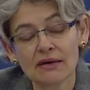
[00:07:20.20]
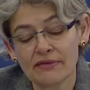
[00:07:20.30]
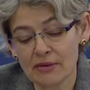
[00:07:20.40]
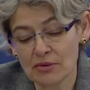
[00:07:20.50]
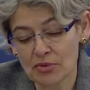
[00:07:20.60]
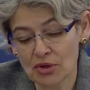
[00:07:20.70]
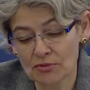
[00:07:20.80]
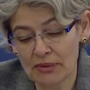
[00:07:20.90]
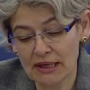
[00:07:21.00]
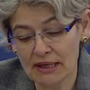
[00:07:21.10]
of our
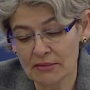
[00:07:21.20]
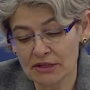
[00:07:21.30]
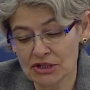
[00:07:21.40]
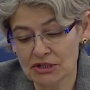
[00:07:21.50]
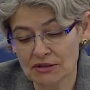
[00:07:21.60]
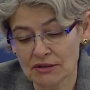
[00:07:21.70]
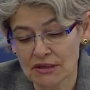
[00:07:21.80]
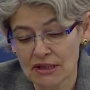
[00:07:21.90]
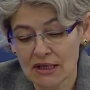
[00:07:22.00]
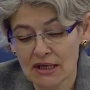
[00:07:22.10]
Broadband Commission.
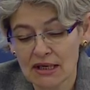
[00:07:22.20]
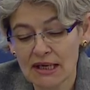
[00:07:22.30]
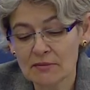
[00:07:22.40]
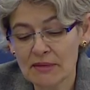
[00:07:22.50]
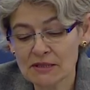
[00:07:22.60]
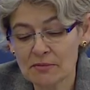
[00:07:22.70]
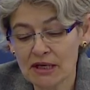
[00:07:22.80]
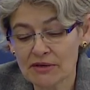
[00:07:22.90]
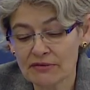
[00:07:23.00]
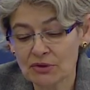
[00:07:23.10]
It must be
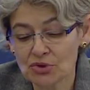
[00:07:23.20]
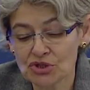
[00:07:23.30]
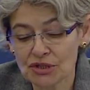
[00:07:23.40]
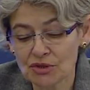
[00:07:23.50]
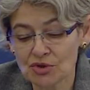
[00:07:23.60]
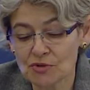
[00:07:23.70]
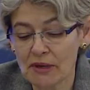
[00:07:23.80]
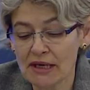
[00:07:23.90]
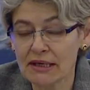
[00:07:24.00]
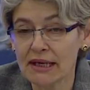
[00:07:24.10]
a revolution to
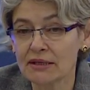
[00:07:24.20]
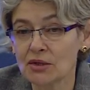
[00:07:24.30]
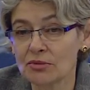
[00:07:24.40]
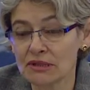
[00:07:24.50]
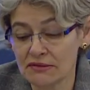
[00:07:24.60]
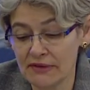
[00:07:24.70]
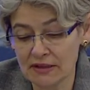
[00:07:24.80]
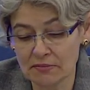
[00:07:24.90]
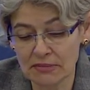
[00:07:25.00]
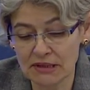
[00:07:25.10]
spearhead human
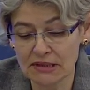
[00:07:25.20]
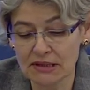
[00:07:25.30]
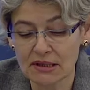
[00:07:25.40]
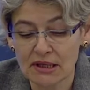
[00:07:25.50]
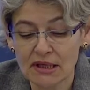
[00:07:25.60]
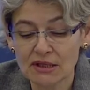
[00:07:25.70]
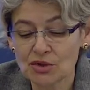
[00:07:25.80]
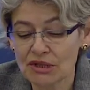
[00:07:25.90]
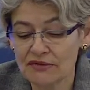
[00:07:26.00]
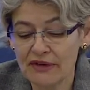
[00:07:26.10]
development,
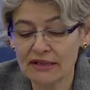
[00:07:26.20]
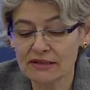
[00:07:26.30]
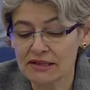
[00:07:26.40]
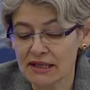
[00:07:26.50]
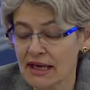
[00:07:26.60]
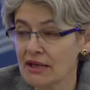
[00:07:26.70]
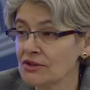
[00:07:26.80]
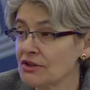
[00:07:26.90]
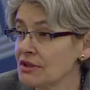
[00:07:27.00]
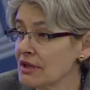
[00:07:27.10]
to advance
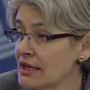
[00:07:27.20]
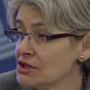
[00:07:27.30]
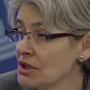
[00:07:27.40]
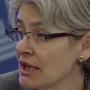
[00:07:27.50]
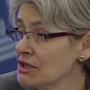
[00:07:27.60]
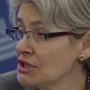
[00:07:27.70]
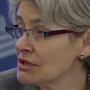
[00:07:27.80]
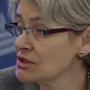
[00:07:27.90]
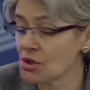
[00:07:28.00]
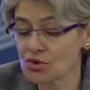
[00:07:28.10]
health,
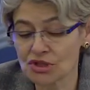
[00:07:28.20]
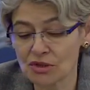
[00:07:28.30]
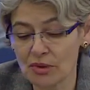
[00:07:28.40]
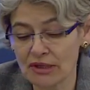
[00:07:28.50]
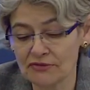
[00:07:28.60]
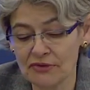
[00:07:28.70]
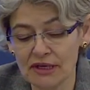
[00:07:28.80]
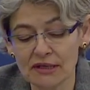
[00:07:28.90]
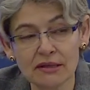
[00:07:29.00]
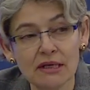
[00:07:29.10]
education, social
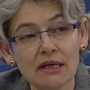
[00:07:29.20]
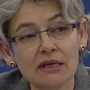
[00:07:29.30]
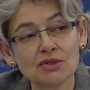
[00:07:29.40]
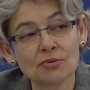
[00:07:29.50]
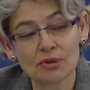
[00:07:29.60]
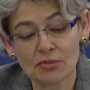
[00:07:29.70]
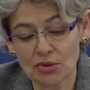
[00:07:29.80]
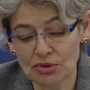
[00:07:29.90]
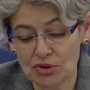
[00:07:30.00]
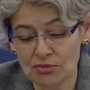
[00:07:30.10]
welfare, to
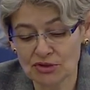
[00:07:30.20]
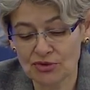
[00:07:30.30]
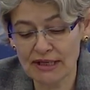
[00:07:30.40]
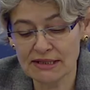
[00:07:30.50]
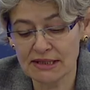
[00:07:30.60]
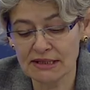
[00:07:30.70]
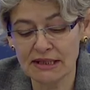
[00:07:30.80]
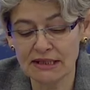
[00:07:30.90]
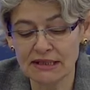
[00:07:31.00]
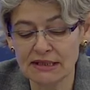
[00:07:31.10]
promote human rights and
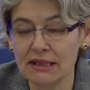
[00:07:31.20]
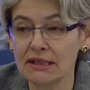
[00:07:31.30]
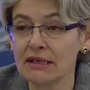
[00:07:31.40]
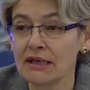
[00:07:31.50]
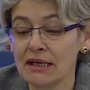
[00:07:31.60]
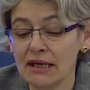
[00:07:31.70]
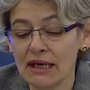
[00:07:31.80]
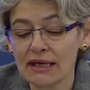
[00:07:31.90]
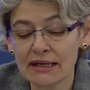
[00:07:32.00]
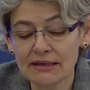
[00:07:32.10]
dignity.
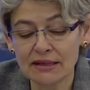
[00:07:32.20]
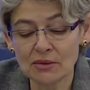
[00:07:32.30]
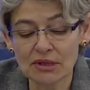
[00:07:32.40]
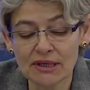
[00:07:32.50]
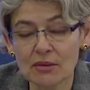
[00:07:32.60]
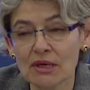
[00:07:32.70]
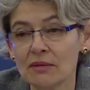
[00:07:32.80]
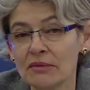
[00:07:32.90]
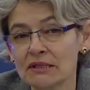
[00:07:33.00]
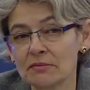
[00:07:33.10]
And I think with our
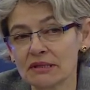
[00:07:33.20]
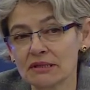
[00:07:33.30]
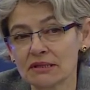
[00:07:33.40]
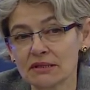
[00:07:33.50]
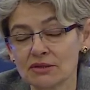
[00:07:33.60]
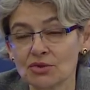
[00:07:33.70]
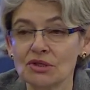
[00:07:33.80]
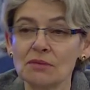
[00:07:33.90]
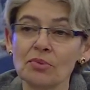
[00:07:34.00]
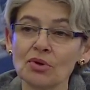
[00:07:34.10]
commitment to
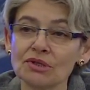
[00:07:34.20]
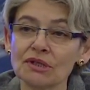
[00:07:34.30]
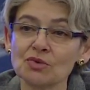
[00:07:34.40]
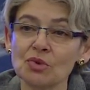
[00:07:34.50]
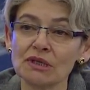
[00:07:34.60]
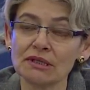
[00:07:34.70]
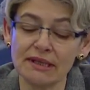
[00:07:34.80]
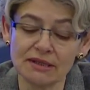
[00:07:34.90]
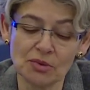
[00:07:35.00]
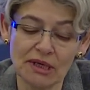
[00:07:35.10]
the important work
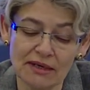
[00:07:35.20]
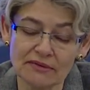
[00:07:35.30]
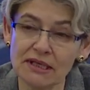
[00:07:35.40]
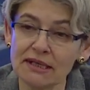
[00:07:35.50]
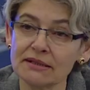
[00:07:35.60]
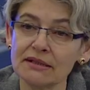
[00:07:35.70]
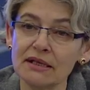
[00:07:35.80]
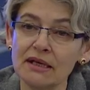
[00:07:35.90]
that we have done